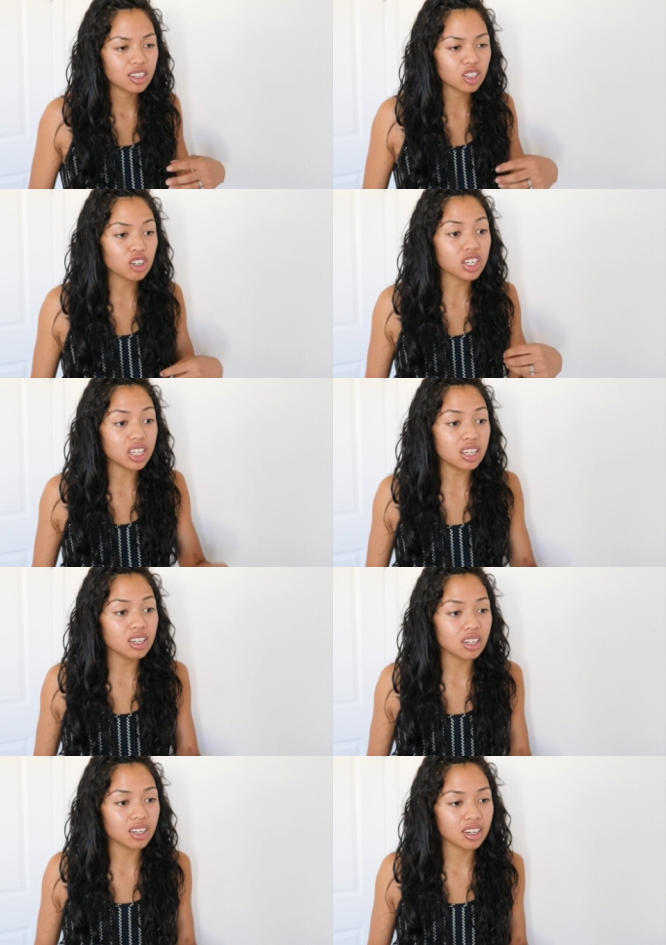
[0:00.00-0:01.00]
You're
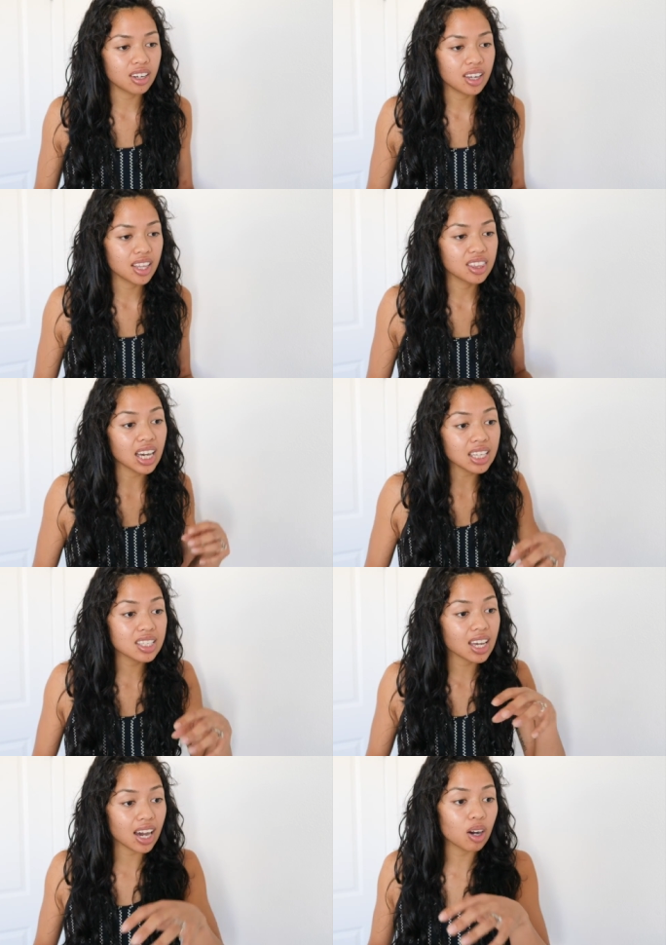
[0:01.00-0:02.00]
here.
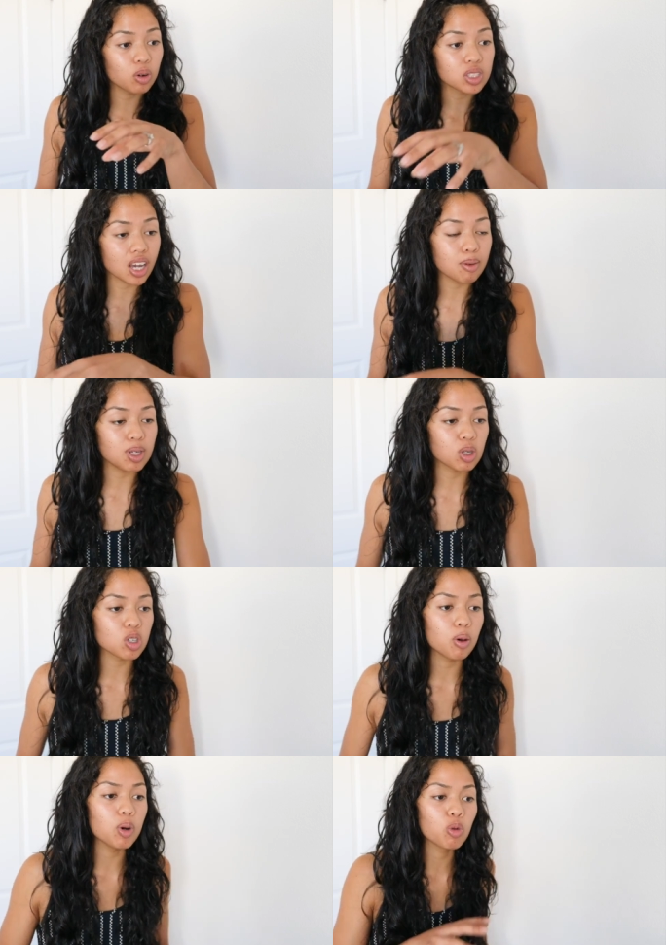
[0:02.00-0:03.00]
That's how time heals
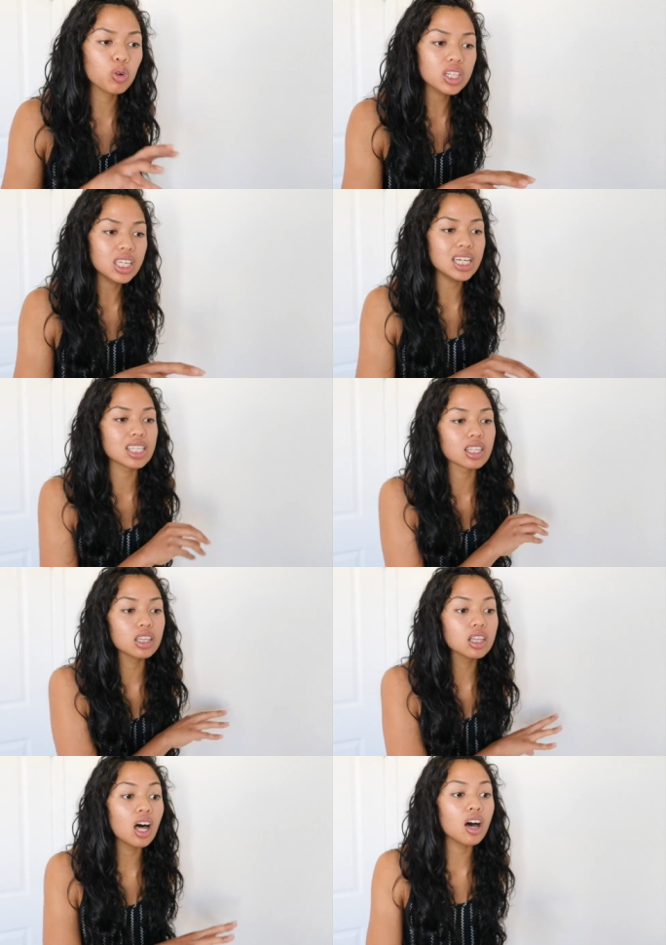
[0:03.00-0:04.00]
all, but really it's
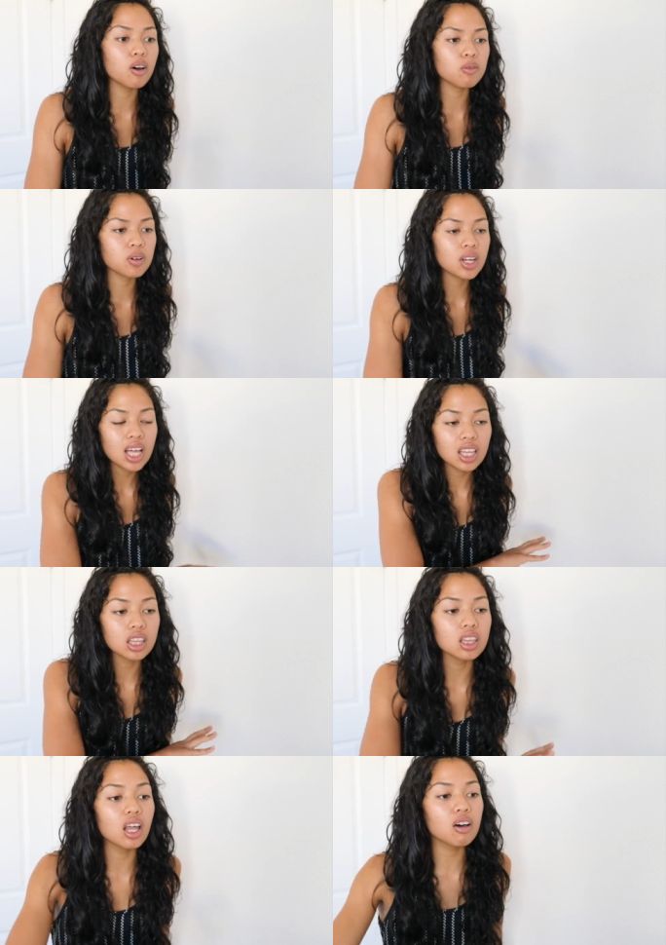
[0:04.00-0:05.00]
love.
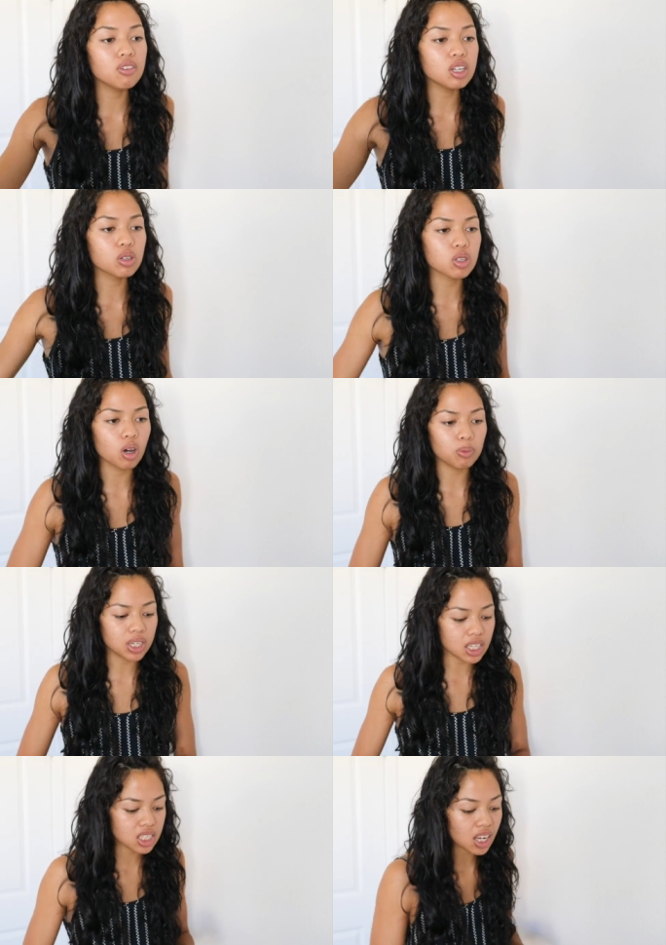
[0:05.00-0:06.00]
Love heals all
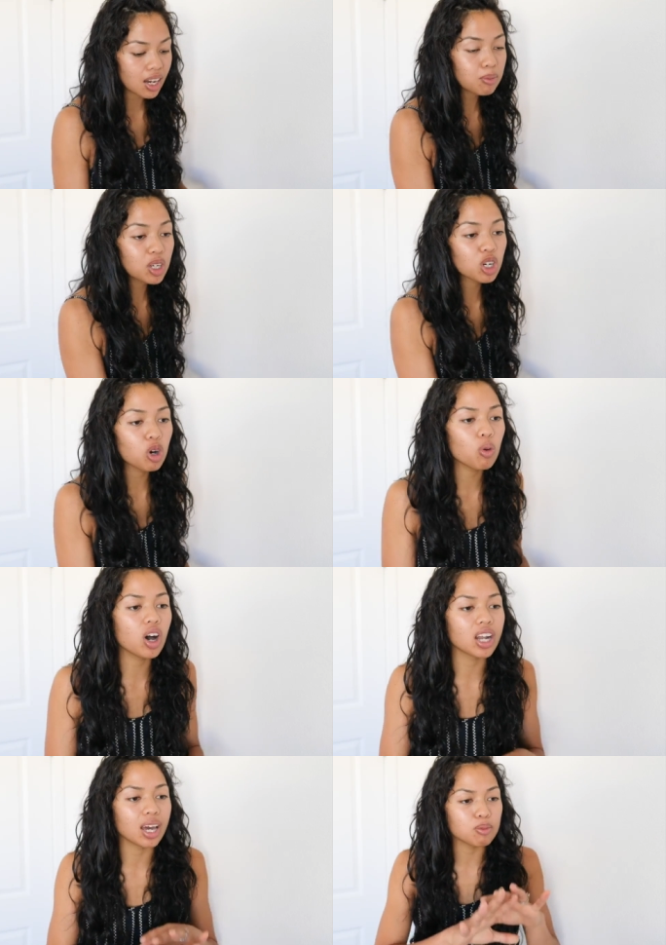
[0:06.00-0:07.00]
because time can go
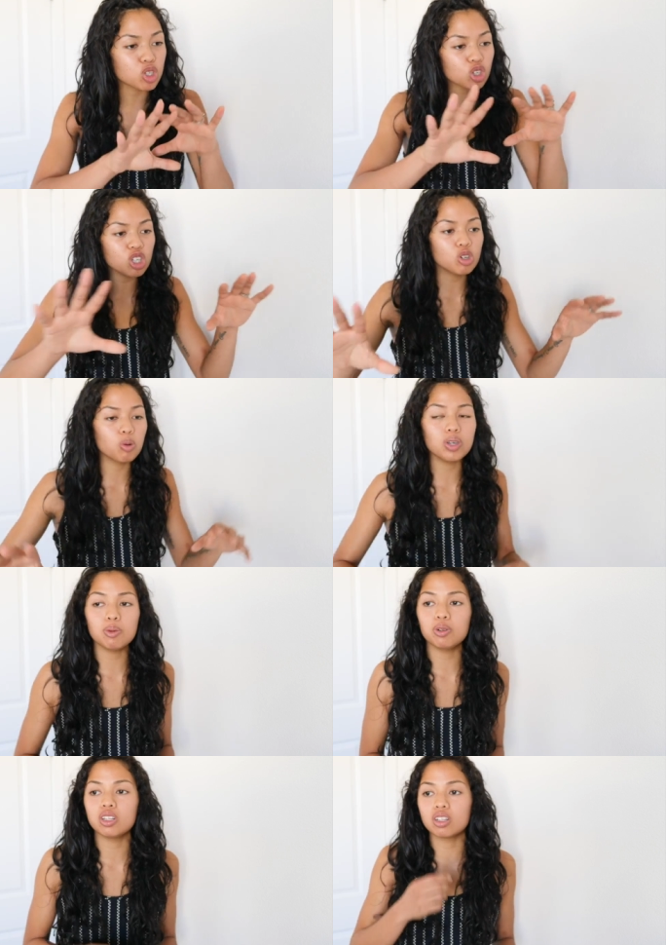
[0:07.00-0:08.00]
on. I'm sure you know
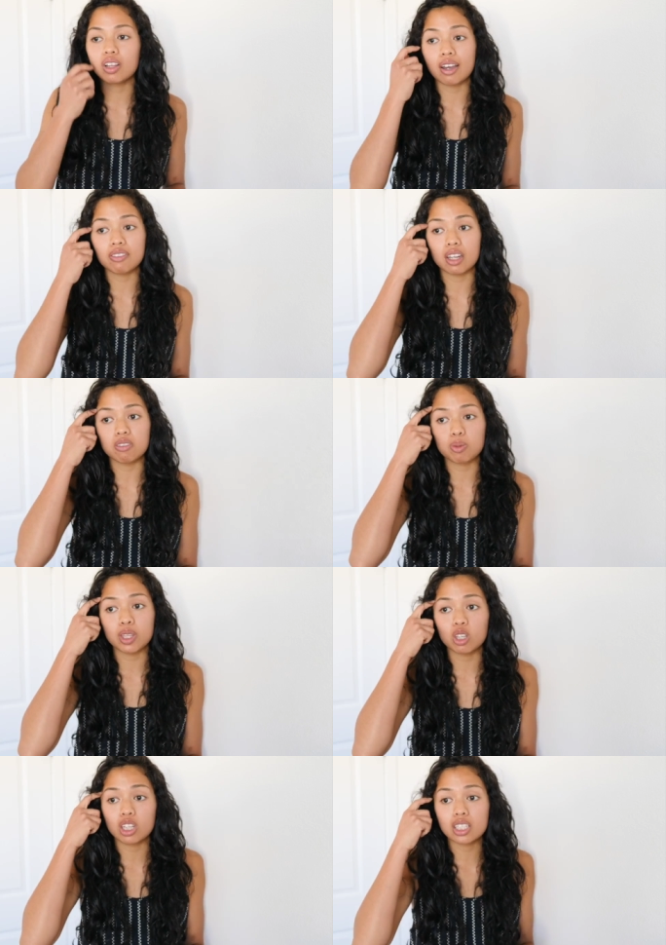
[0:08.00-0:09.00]
people in your life that have
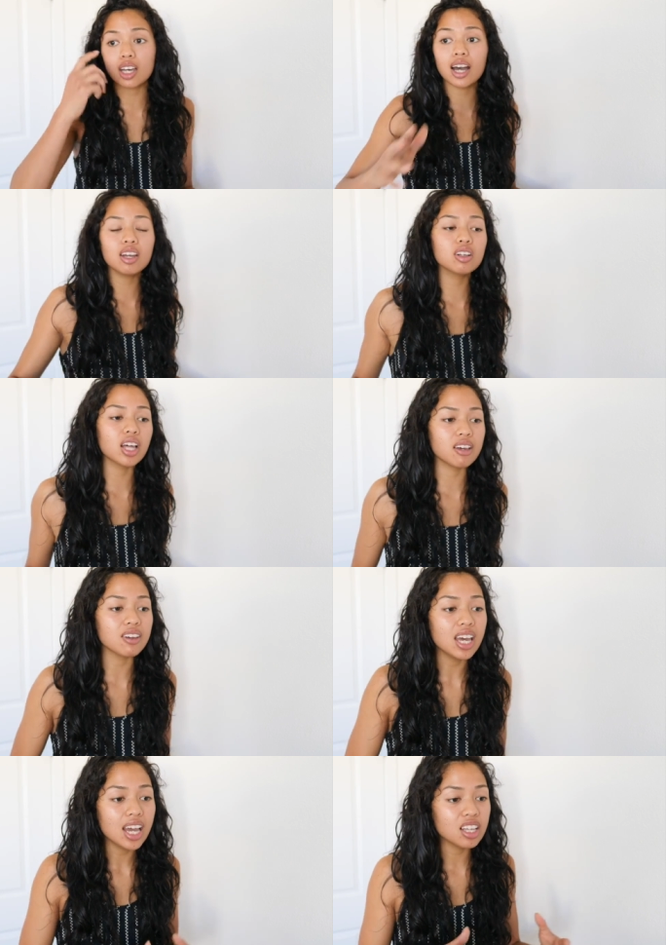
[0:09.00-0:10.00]
spent their entire life
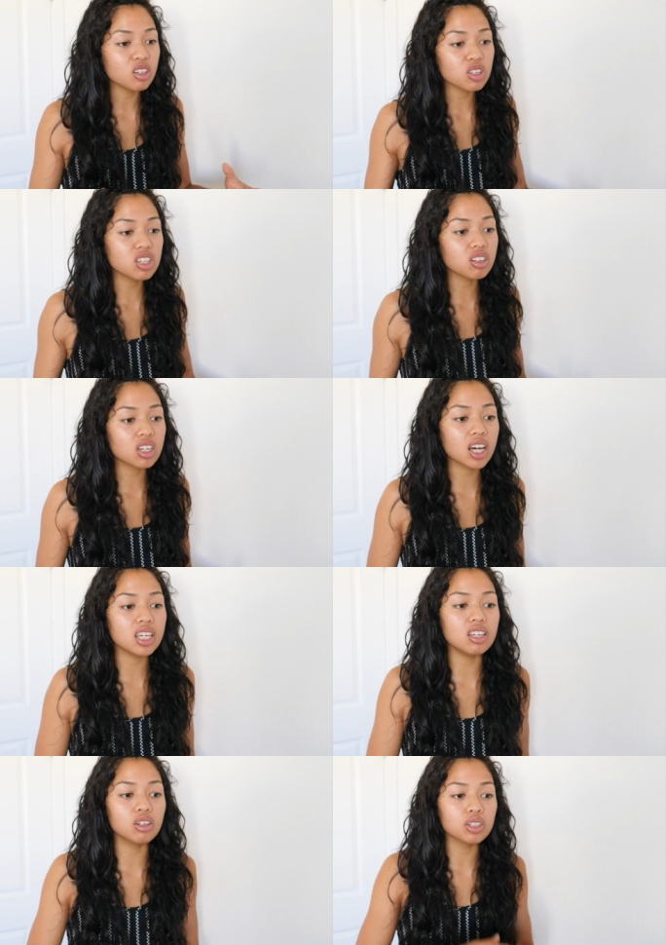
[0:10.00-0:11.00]
and they're still not
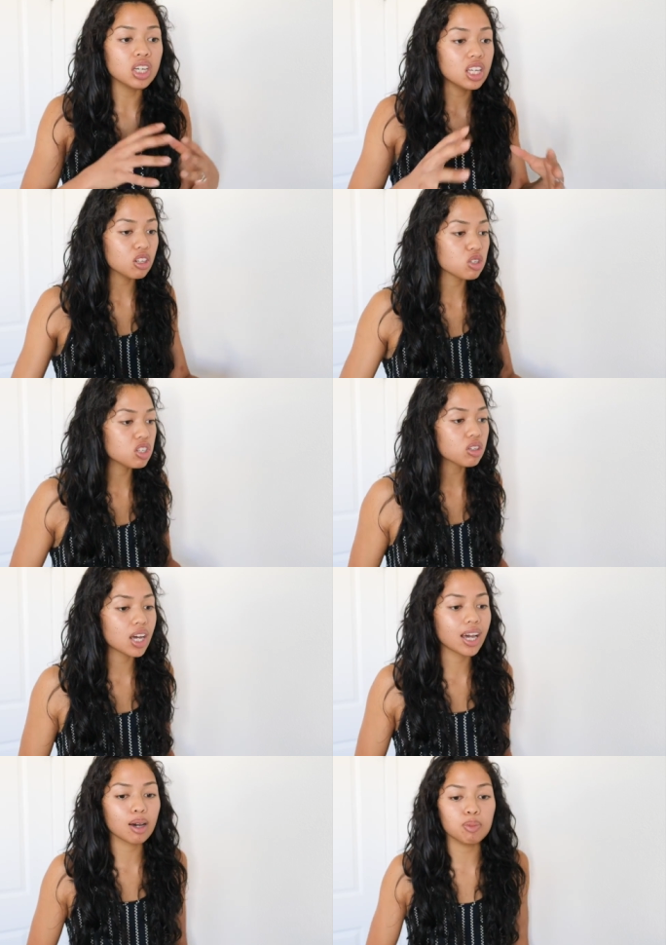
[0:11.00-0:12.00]
healed, they're still
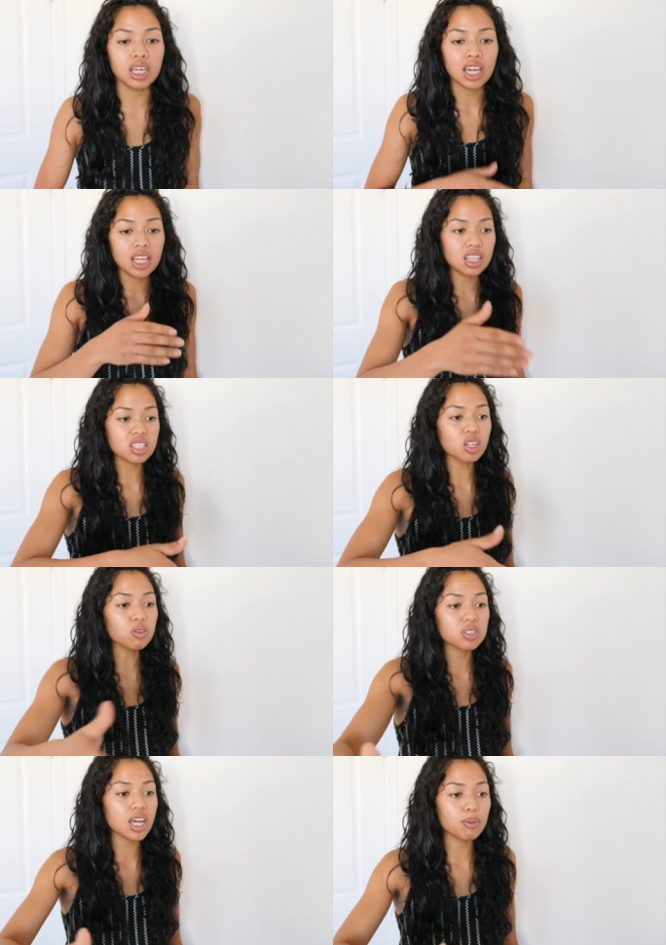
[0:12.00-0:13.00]
not happy, they
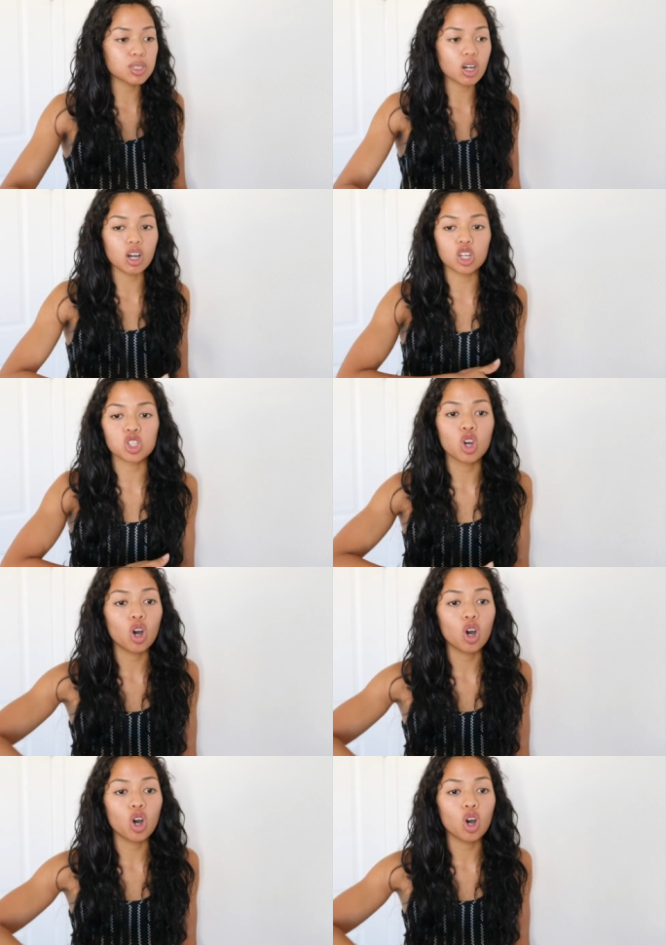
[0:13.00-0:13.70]
self-sabotage